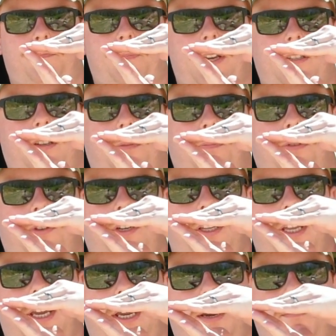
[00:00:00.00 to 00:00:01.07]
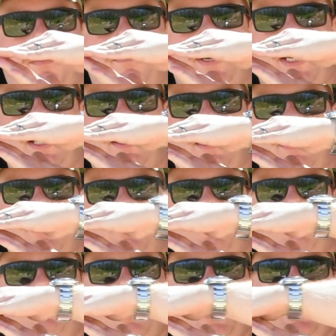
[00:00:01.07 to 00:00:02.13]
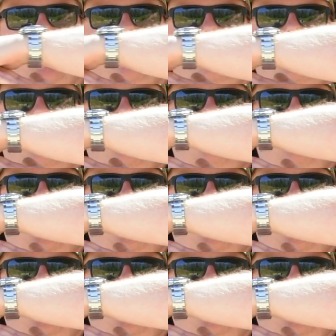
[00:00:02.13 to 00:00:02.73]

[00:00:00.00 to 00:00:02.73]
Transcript: basically pushing that hammer back, and it's riding along